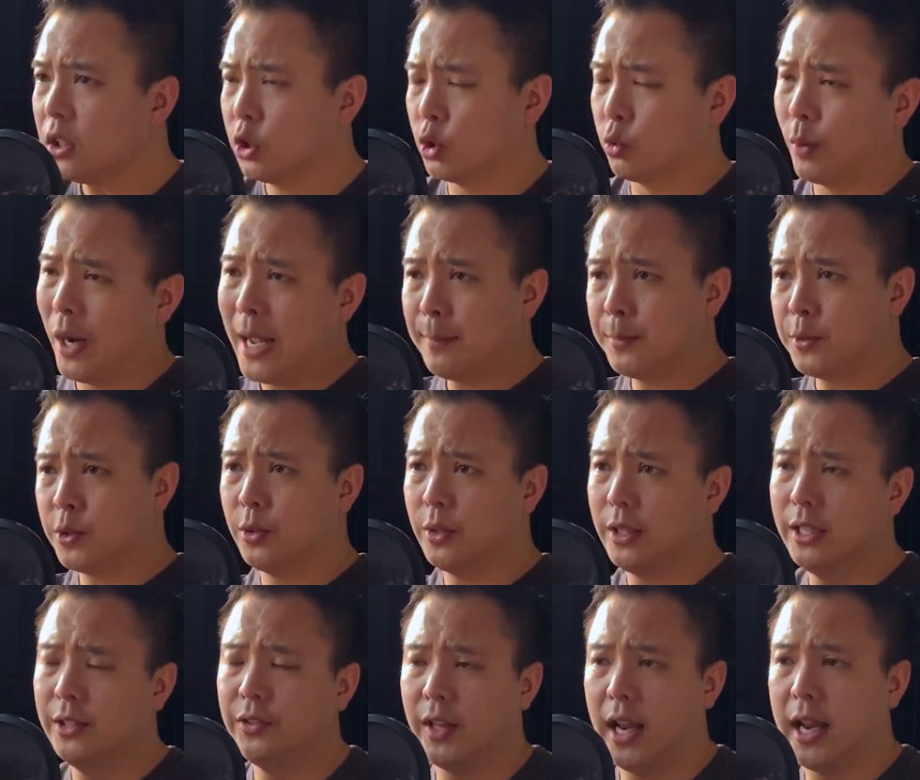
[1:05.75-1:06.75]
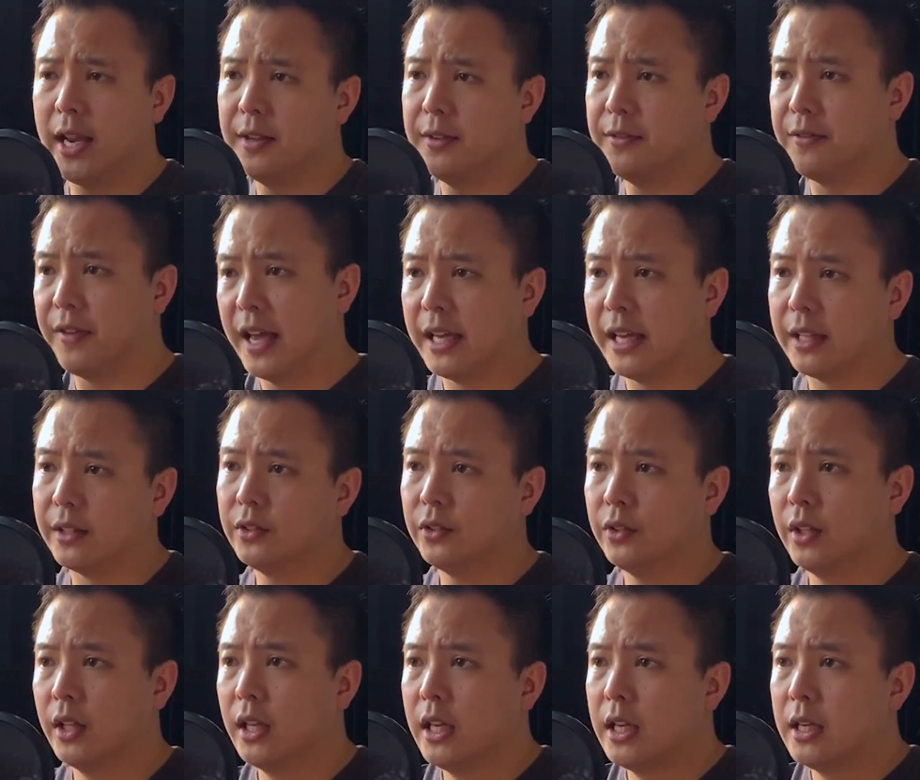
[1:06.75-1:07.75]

the rapture isn't an event